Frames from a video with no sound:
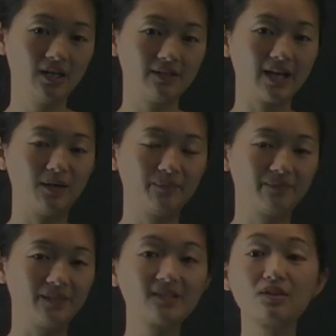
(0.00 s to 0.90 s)
Now,
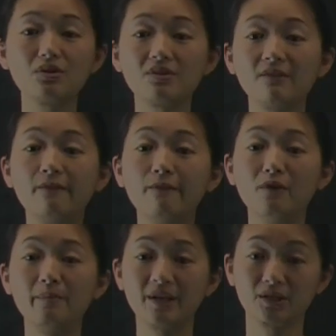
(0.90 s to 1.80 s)
this is using
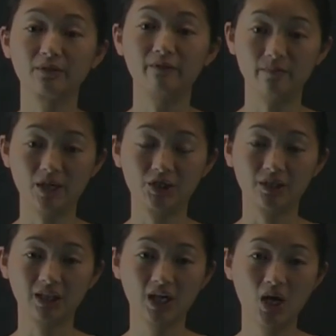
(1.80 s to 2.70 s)
full pixel information.